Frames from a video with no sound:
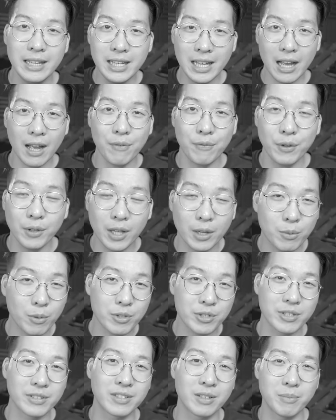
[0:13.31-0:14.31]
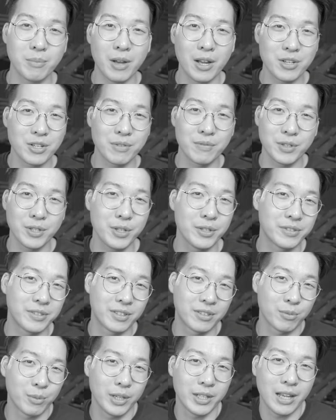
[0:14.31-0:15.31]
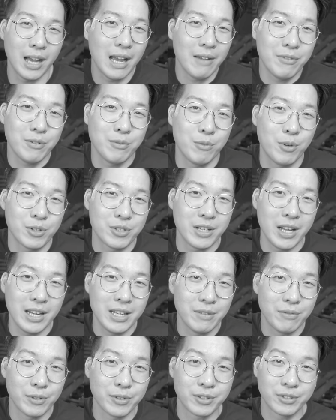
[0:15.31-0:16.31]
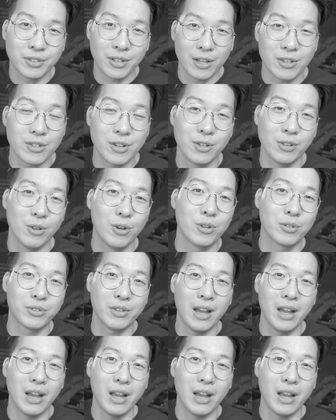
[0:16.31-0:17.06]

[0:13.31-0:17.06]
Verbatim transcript: And yeah, I felt like watching some marching videos this week. I haven't watched any for such a long